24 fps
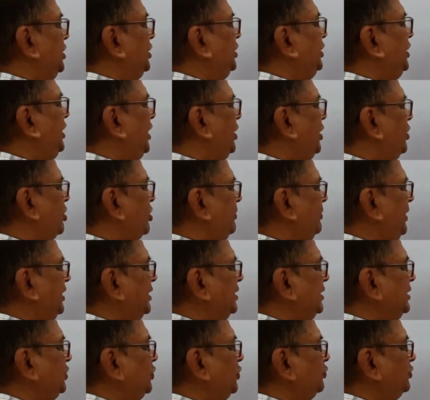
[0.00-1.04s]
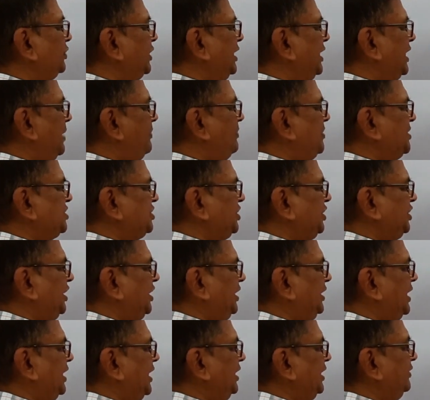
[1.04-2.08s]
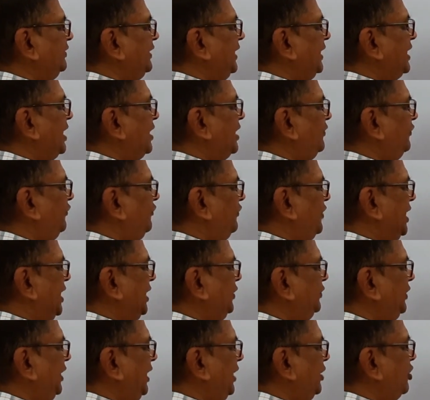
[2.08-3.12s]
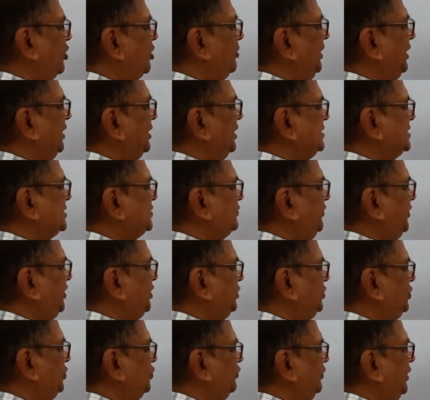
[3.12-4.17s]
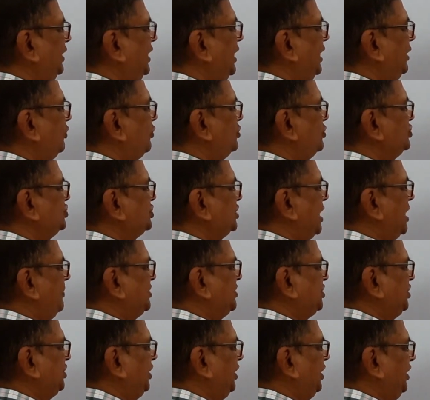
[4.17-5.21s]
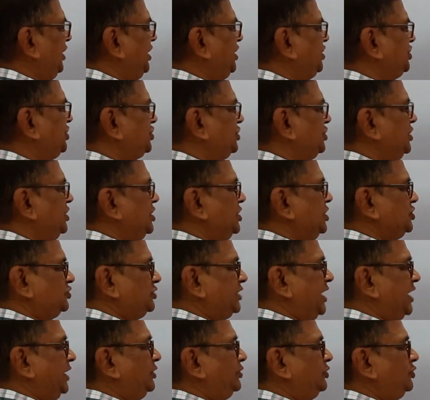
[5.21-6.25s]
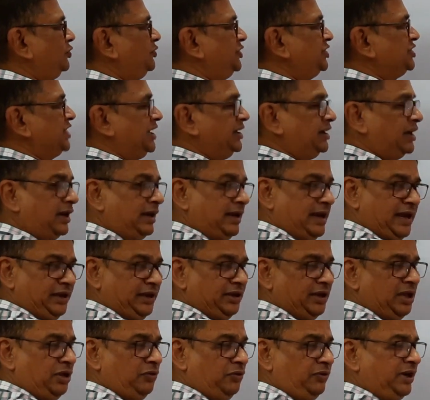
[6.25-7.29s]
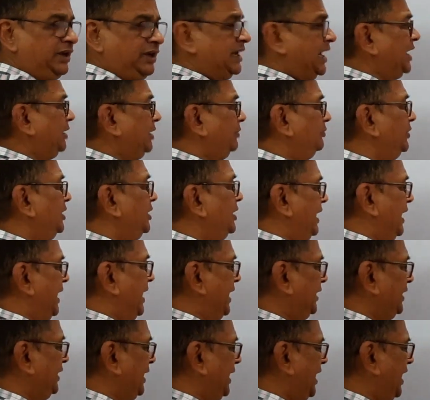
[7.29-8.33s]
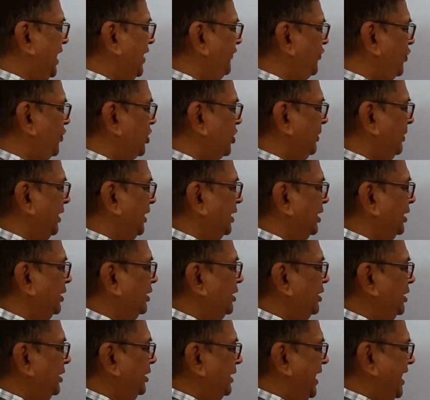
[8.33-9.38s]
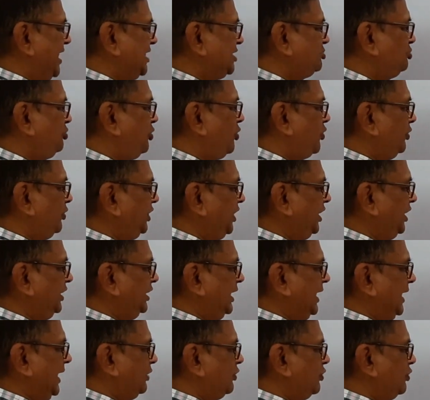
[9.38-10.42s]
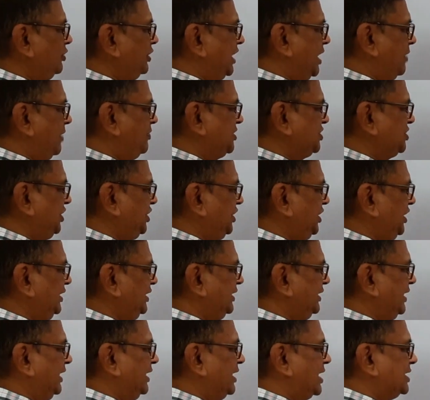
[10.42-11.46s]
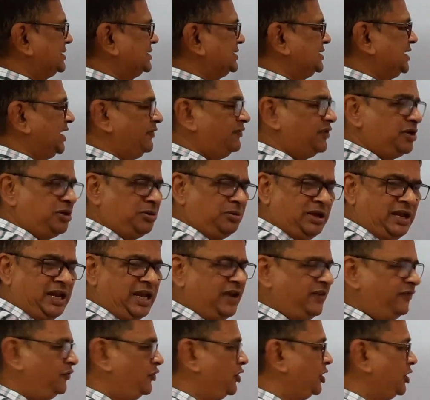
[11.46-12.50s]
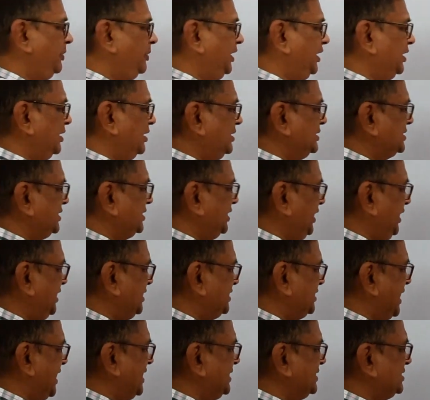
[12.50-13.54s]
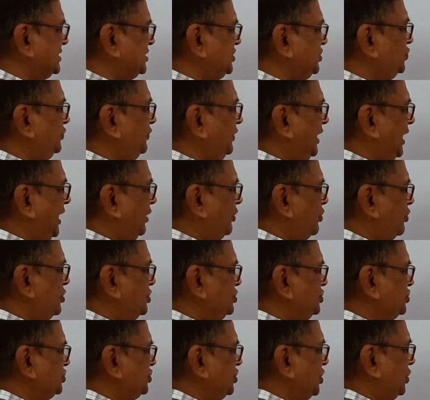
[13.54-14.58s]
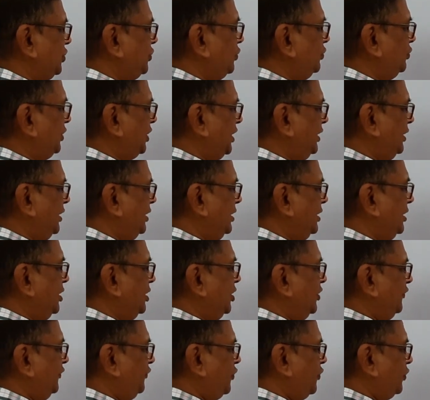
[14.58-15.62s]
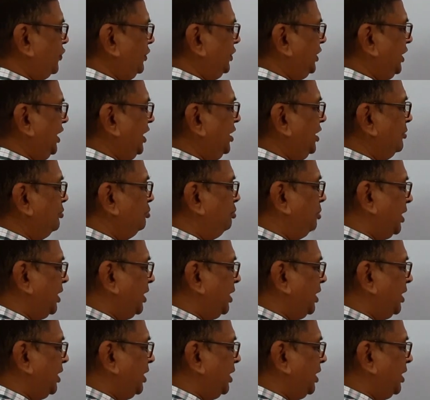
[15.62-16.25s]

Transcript: D orbital total capacity 10, there are 5 d orbitals with 2 electrons capacity each. So that 2 is underlined every time. And F orbital has 14 electron capacity, there are 7 F orbitals, each has 2 electrons, the total 14.